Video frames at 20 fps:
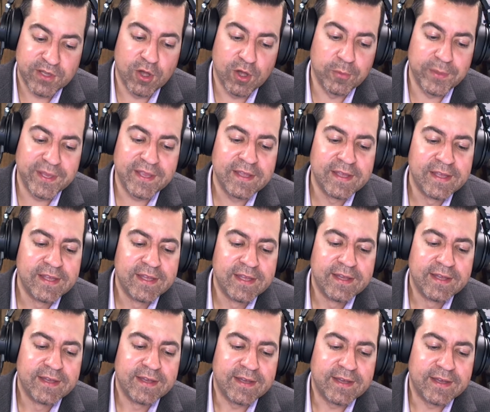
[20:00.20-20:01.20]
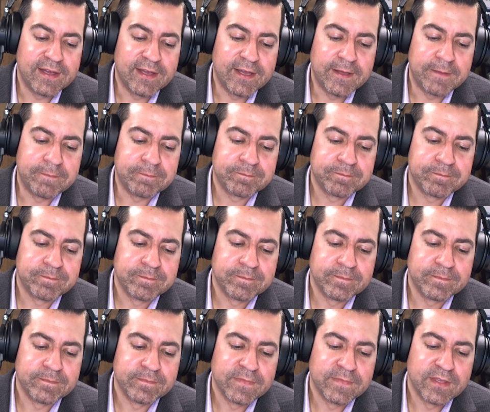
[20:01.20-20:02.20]
Maccoby. Um,
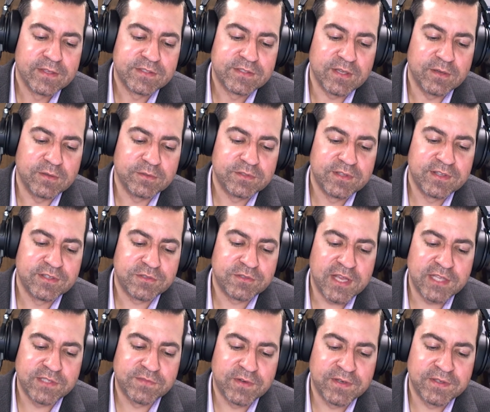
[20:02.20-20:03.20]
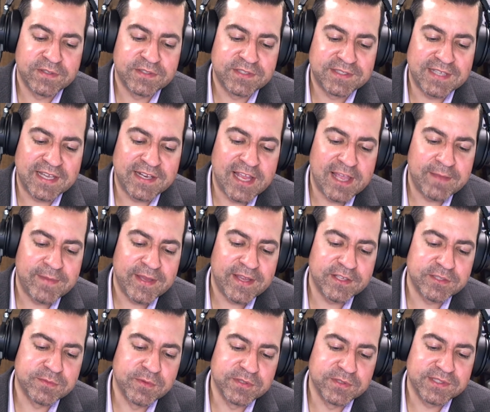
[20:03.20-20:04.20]
so the transference dynamic
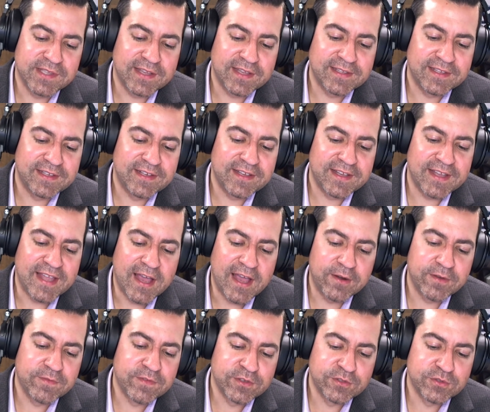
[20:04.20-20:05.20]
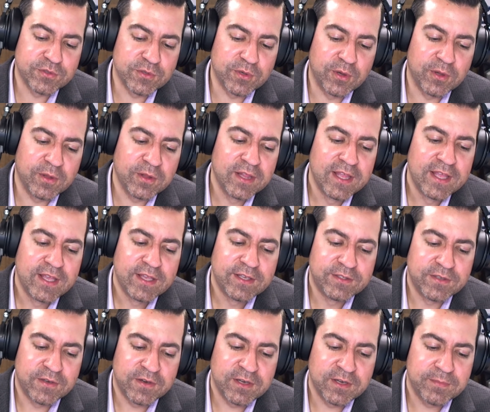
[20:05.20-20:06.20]
is most likely to be out of control
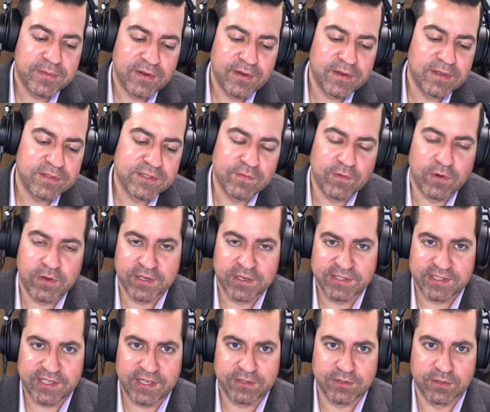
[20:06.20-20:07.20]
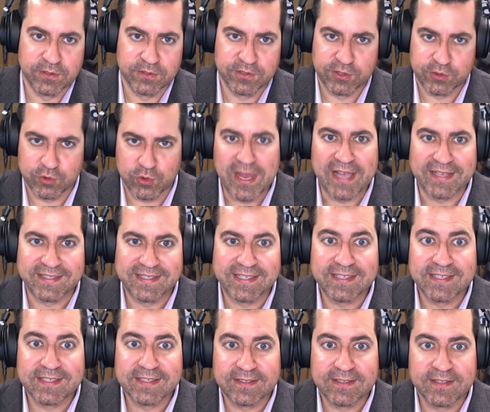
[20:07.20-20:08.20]
during periods of organizational stress.
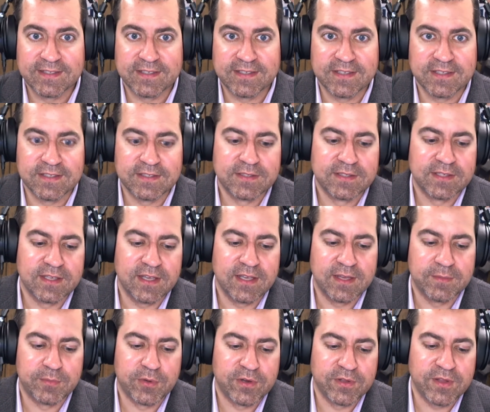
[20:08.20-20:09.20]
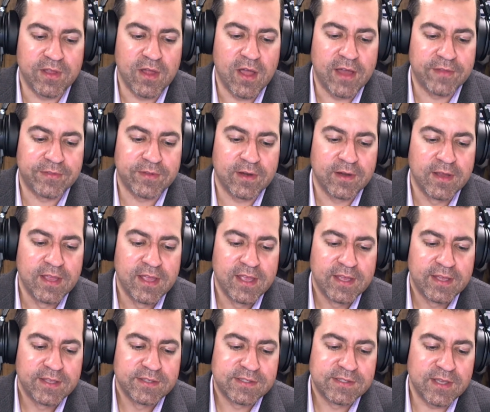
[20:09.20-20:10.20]
This is this is uh, per the author.
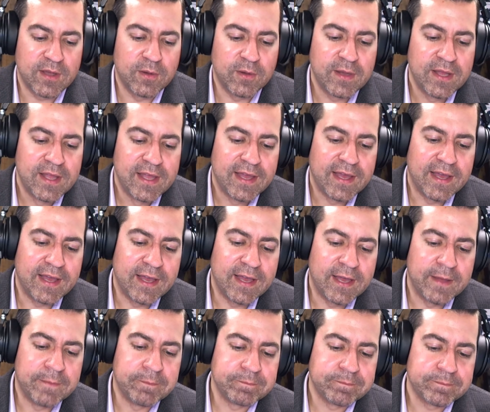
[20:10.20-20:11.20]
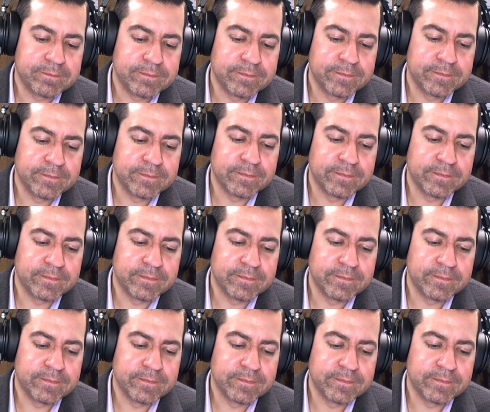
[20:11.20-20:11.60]
So um,